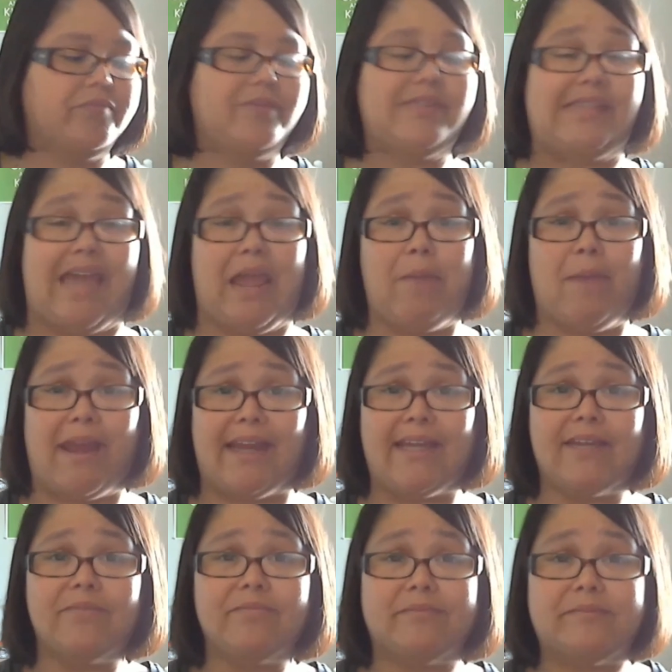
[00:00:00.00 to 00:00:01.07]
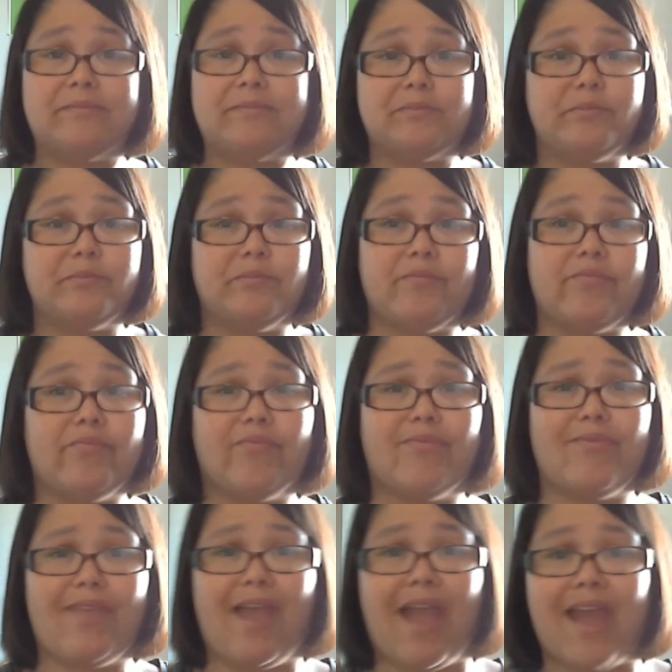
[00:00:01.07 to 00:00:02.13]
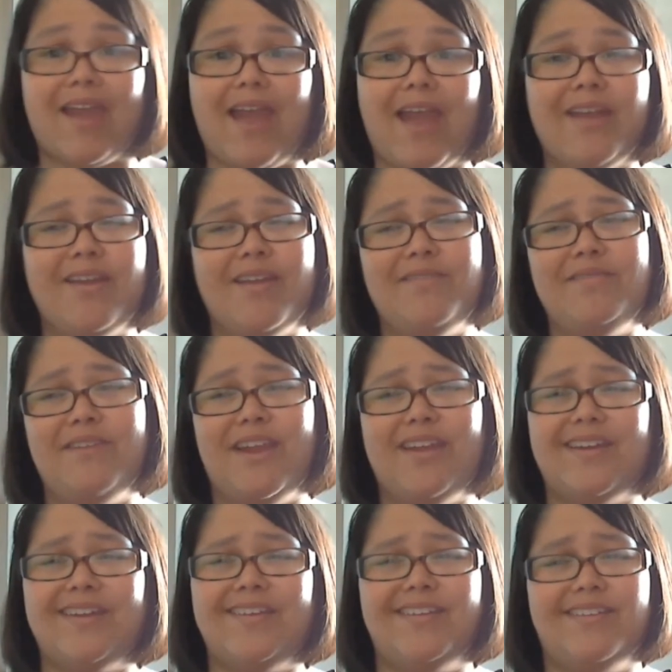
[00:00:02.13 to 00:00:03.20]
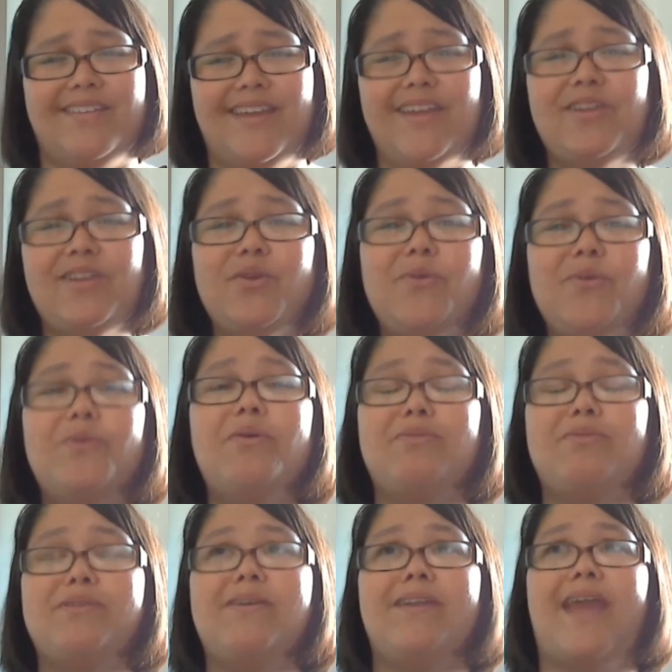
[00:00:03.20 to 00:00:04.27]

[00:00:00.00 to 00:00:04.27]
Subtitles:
diabetic, I knew it was going to